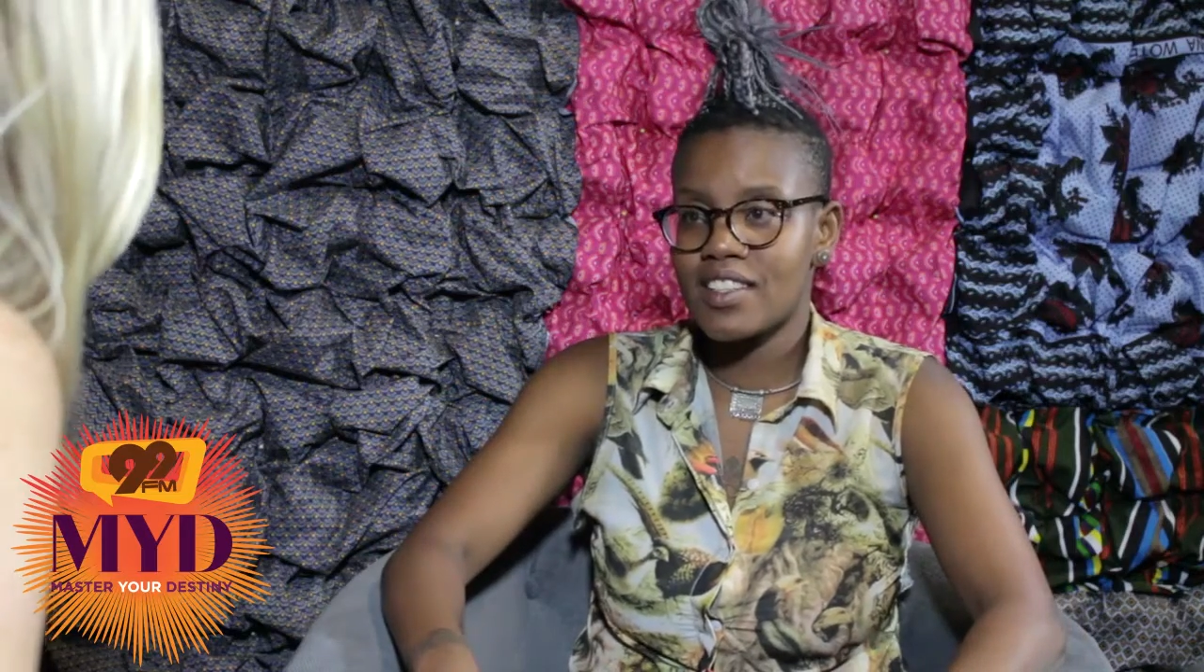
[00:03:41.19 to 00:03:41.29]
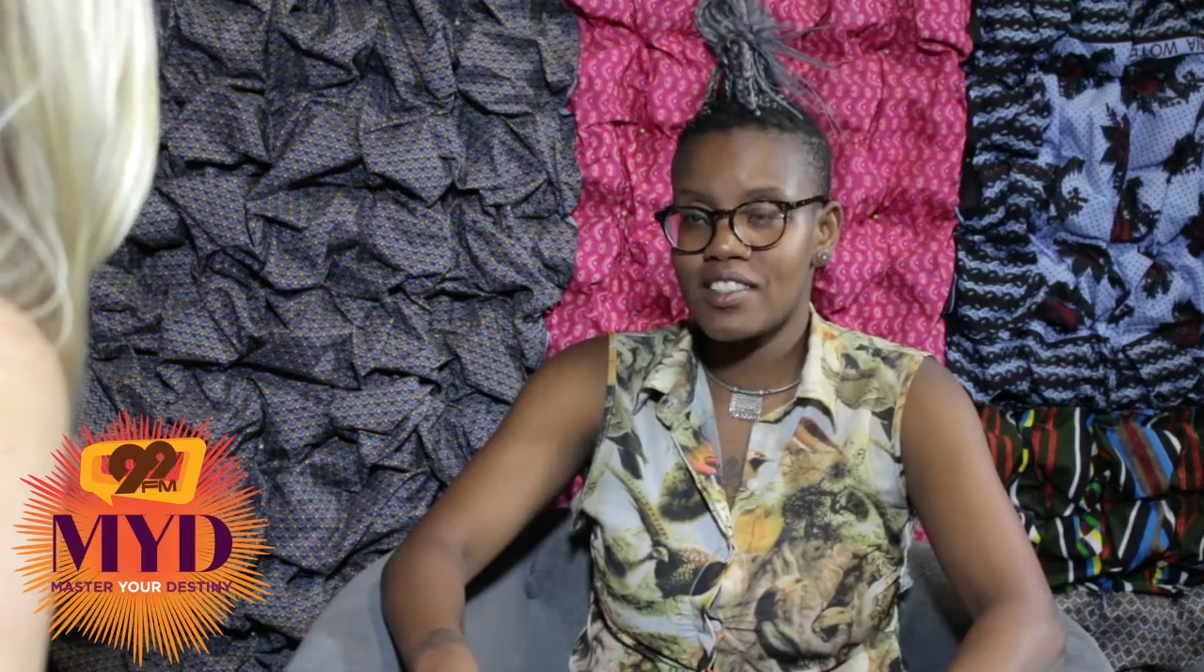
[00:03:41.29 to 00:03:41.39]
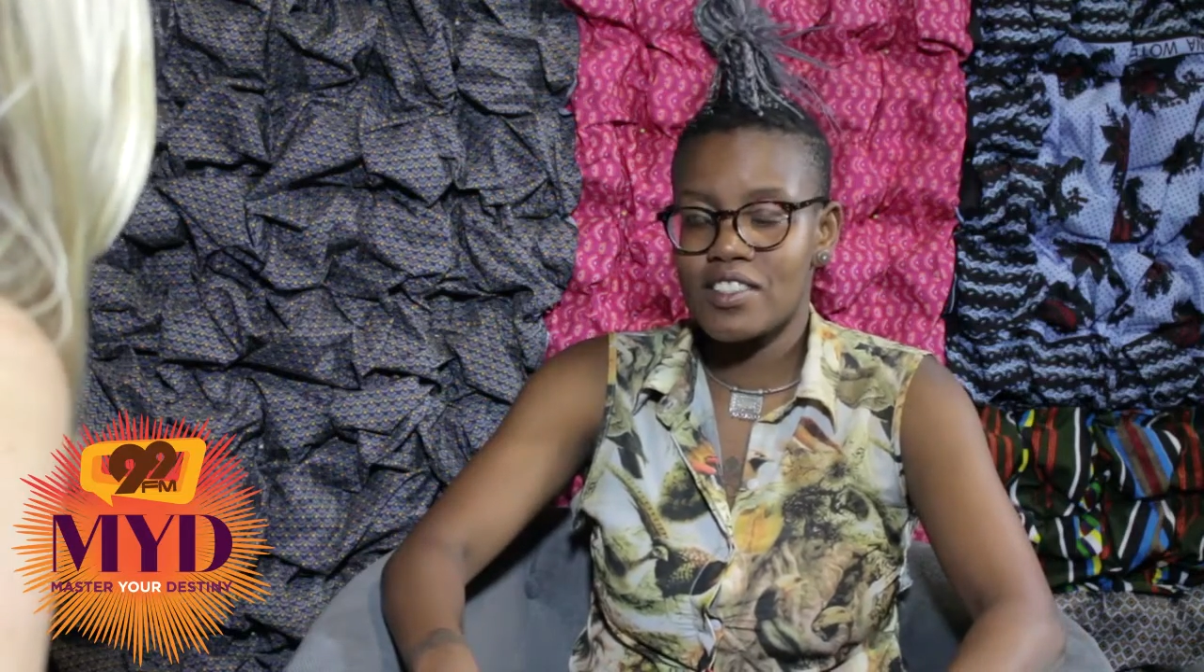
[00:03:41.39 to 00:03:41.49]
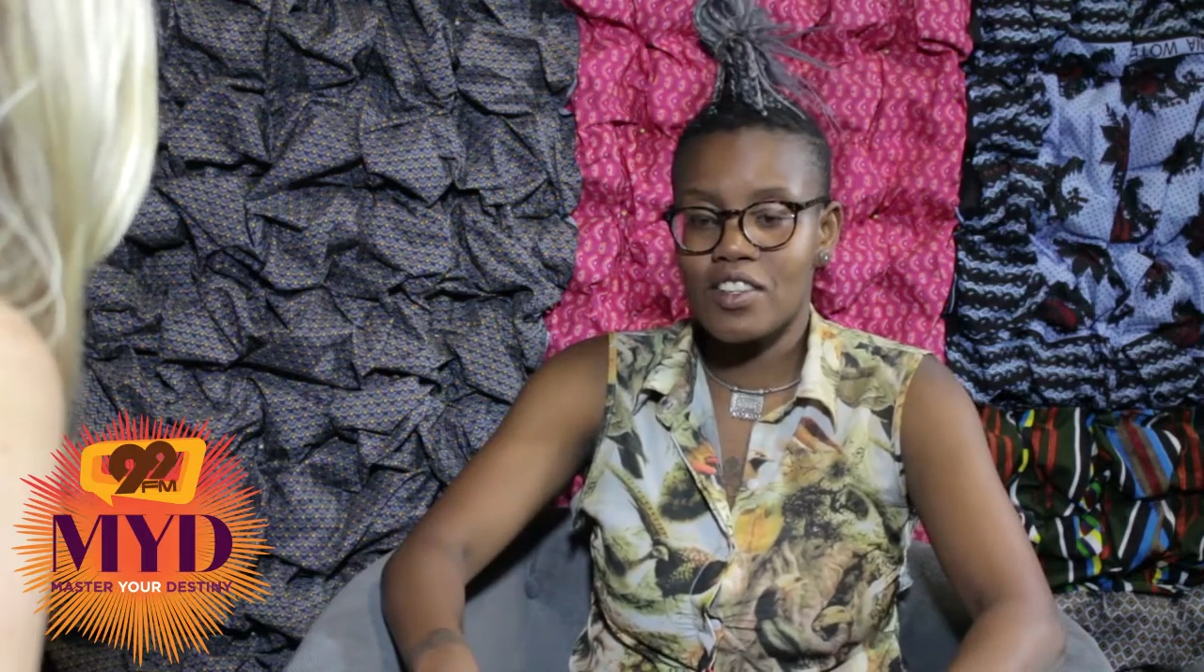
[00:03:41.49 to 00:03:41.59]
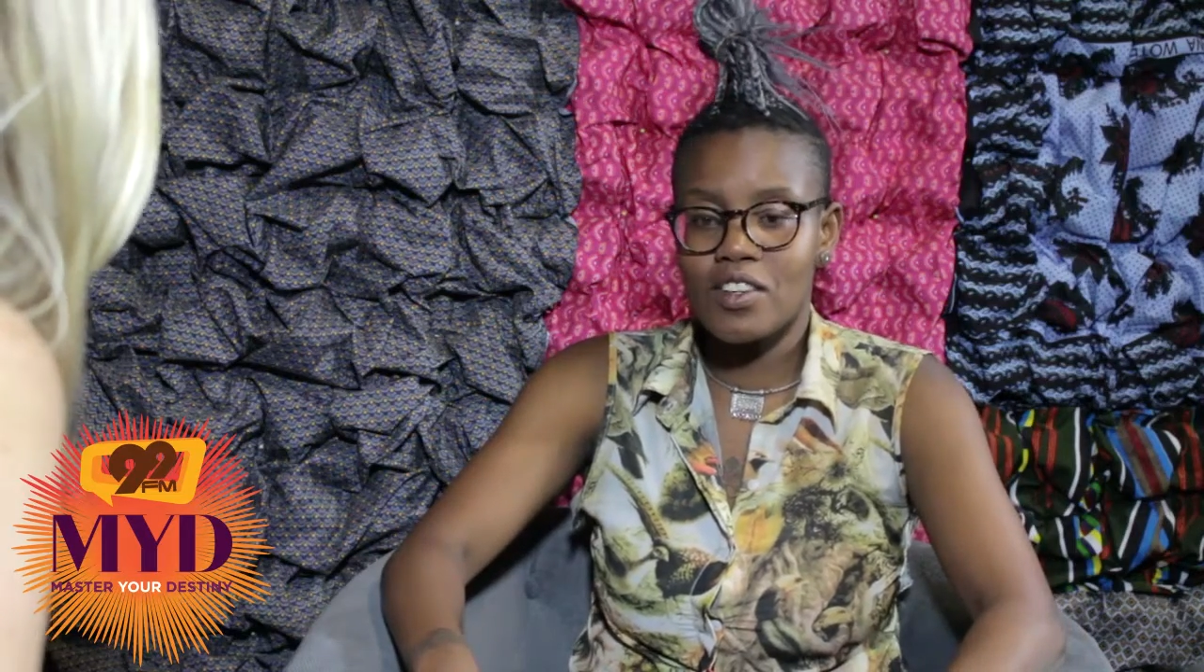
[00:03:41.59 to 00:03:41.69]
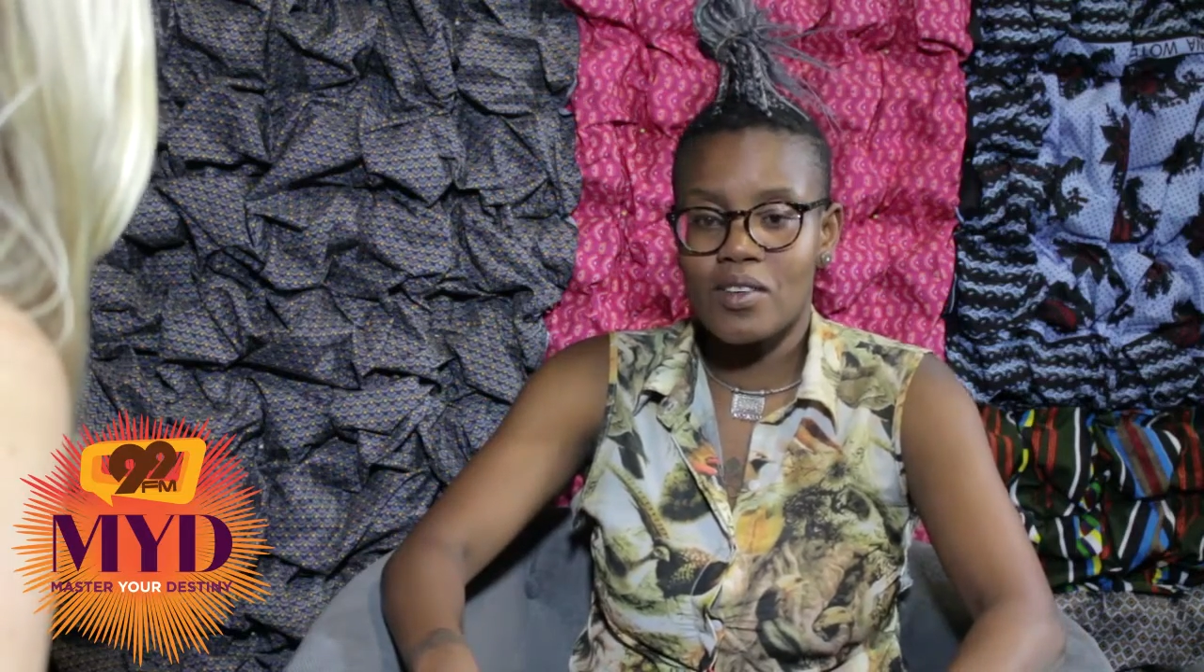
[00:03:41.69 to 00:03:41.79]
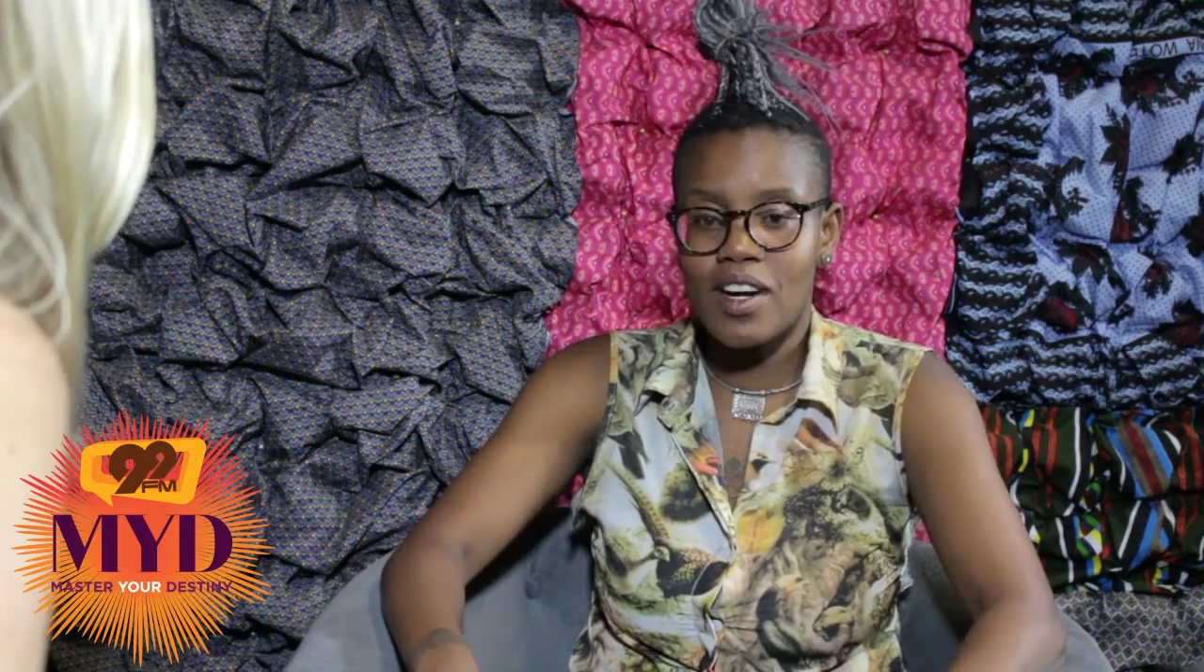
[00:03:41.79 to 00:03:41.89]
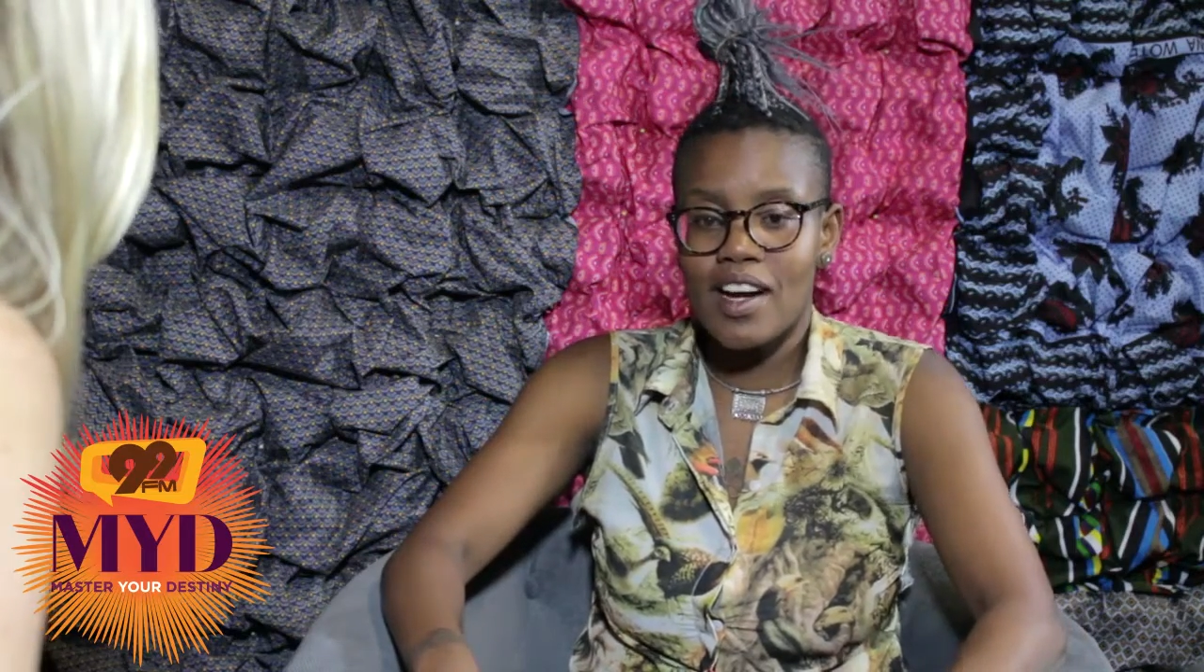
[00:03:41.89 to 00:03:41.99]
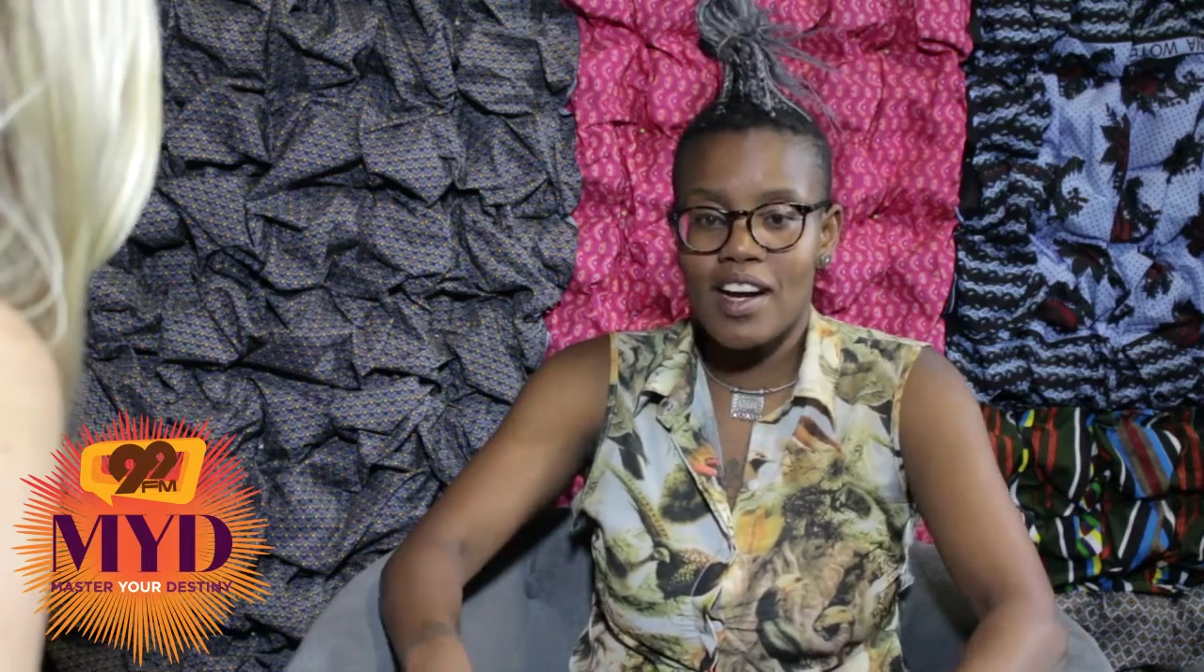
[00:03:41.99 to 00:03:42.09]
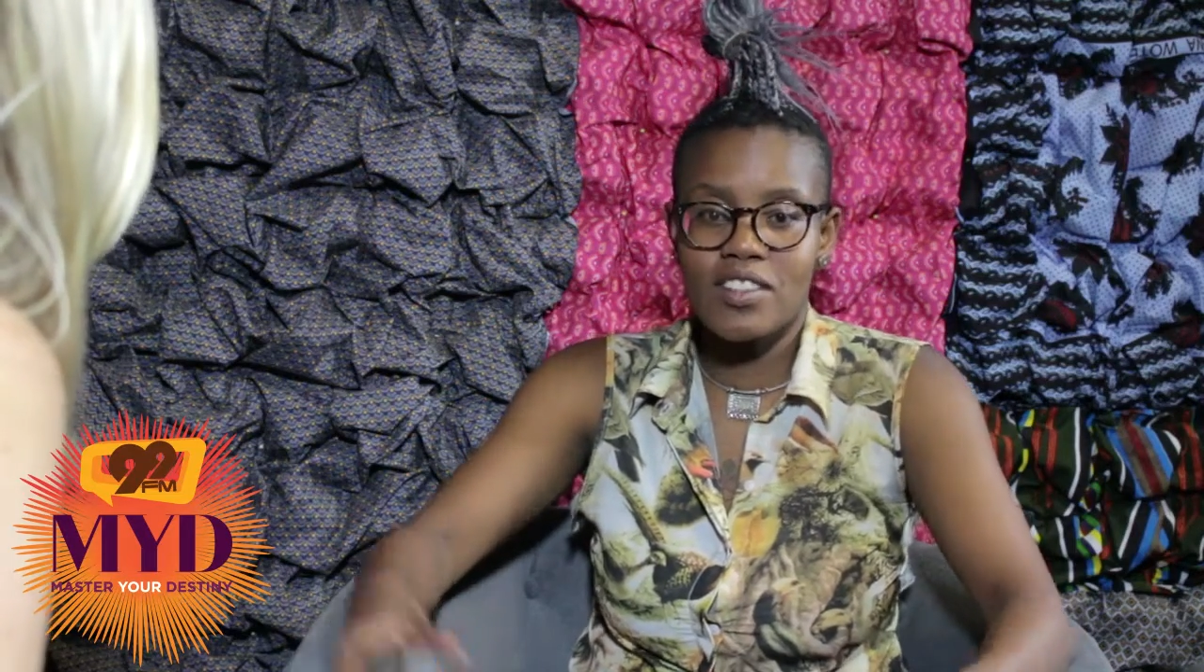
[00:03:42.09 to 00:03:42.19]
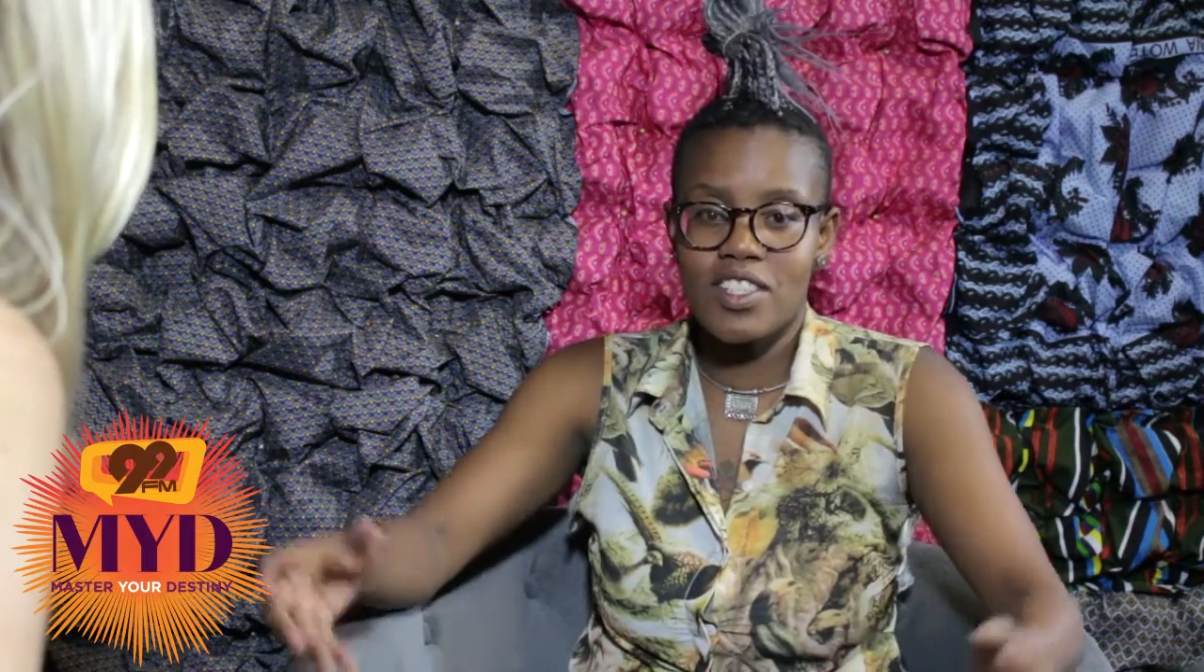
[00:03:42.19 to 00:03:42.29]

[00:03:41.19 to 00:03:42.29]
So I'd